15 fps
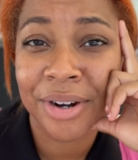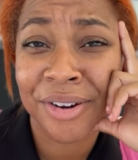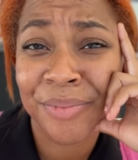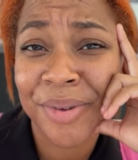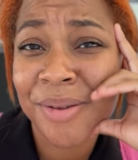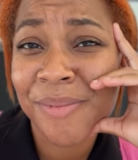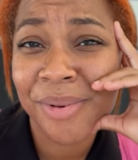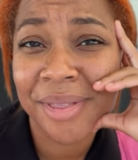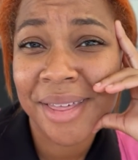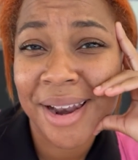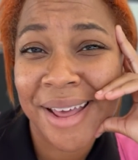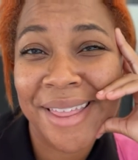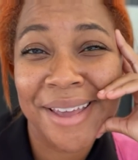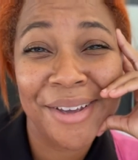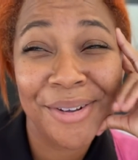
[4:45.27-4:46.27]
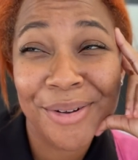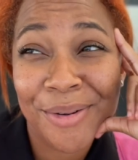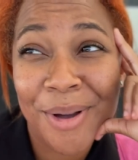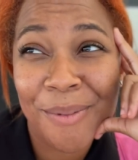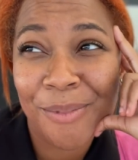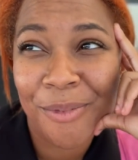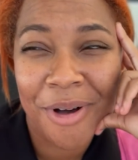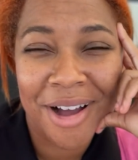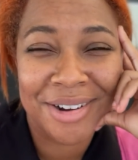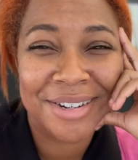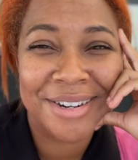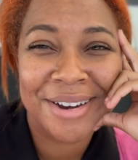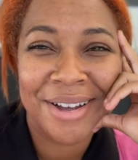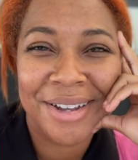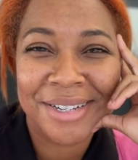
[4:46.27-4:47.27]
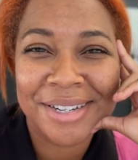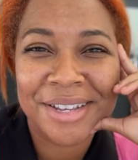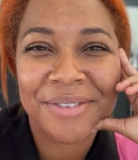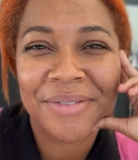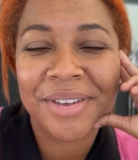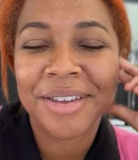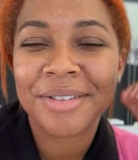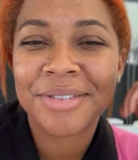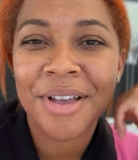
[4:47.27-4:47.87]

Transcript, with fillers: are people that I like grew up watching on TV.